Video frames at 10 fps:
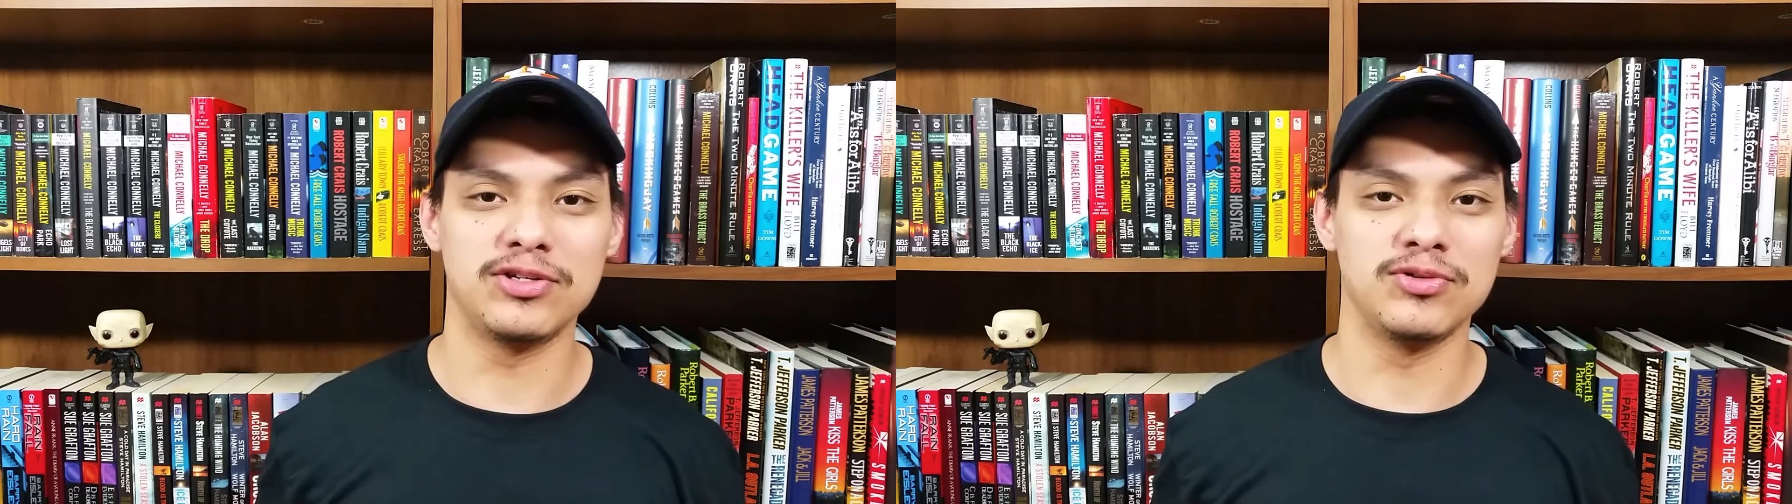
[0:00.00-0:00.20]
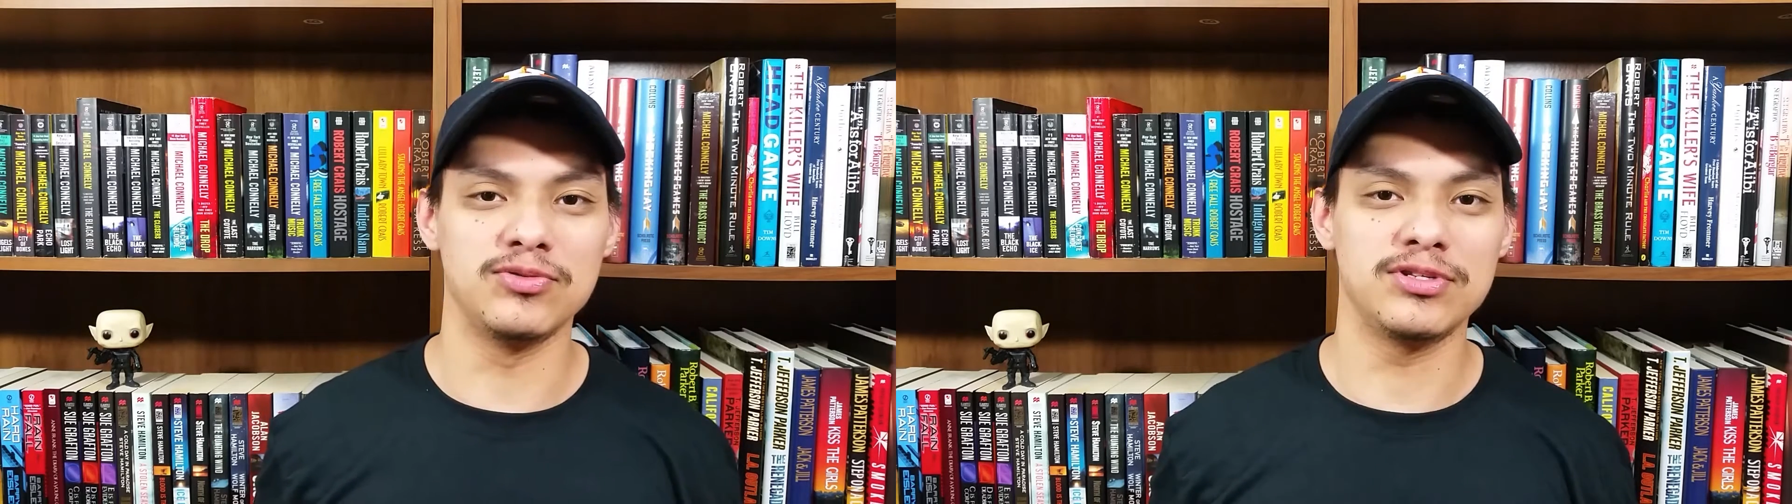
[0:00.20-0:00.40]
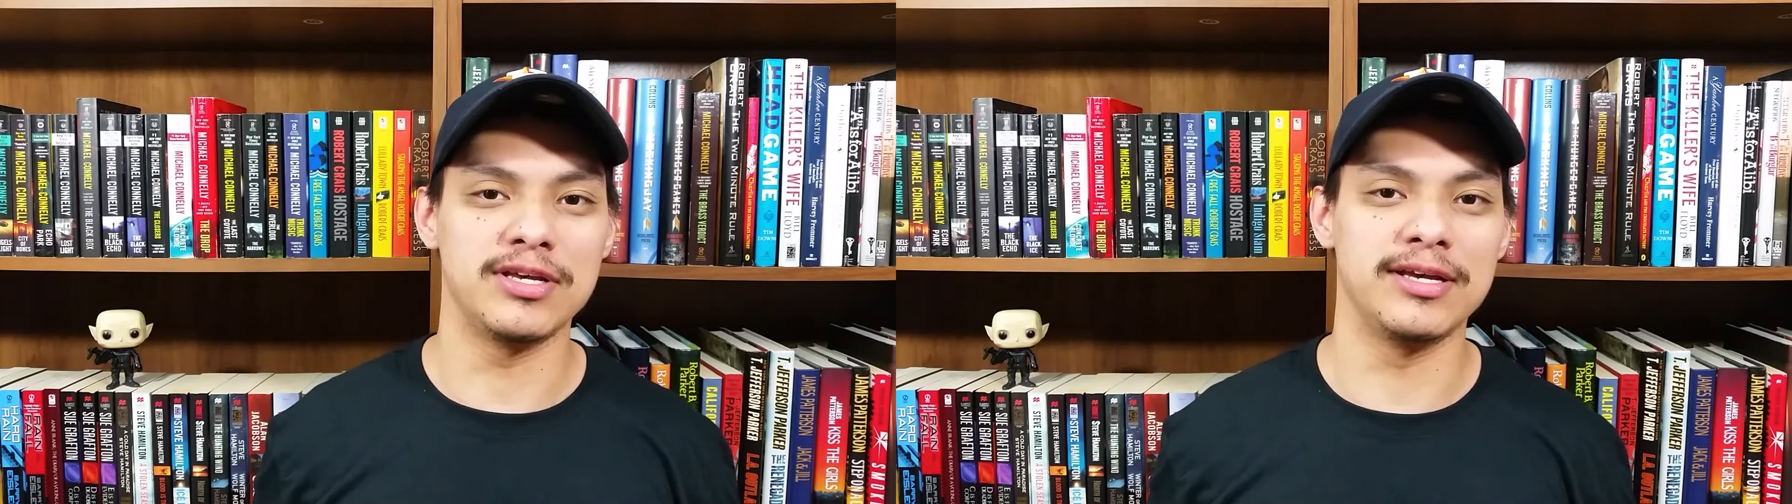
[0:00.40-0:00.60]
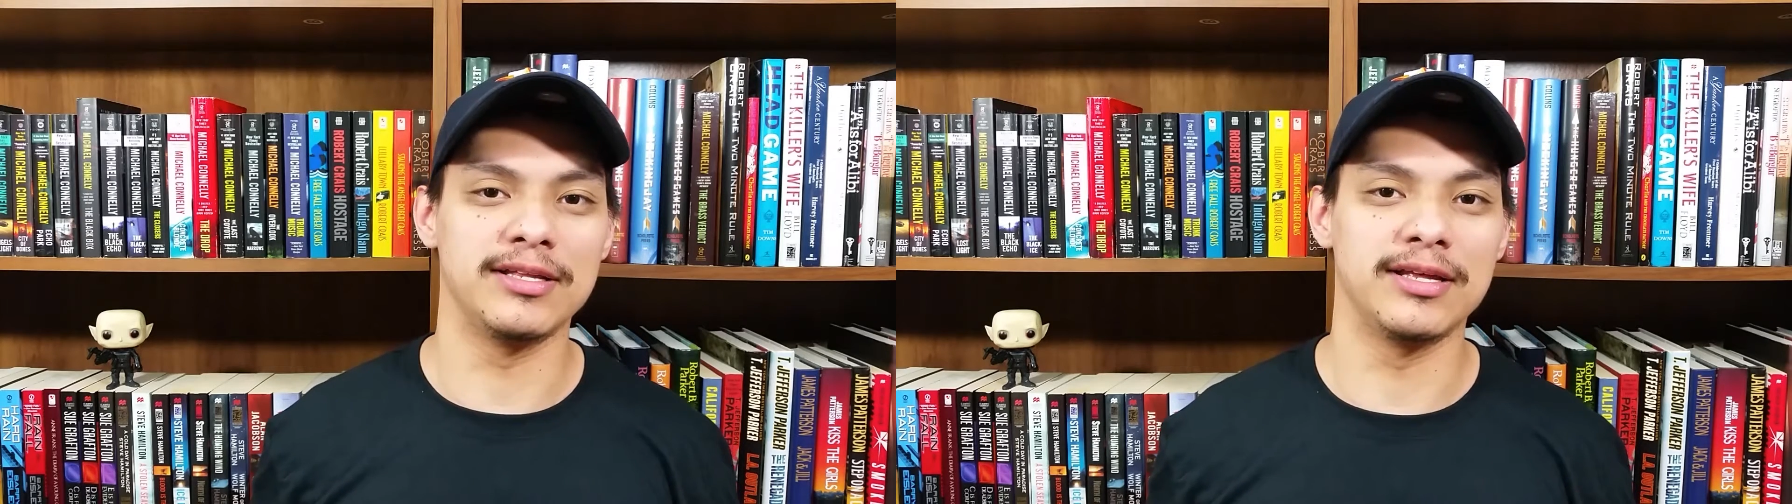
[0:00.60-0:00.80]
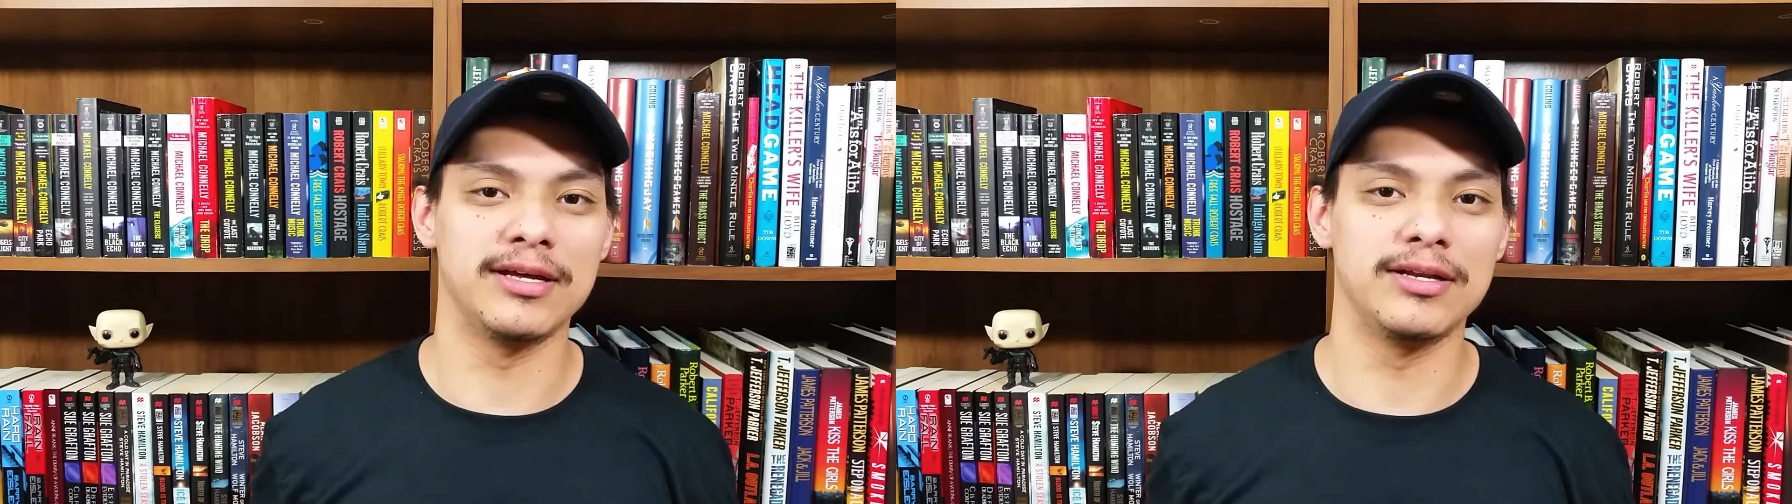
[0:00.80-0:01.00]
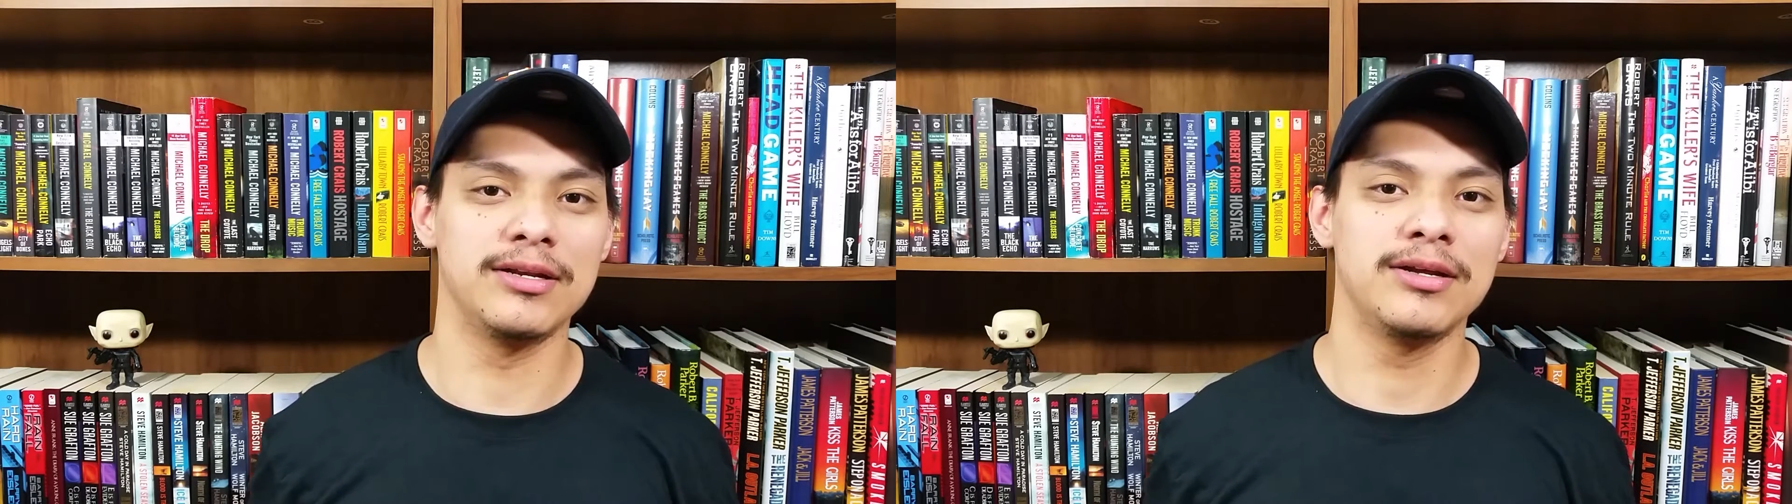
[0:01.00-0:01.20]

to saying that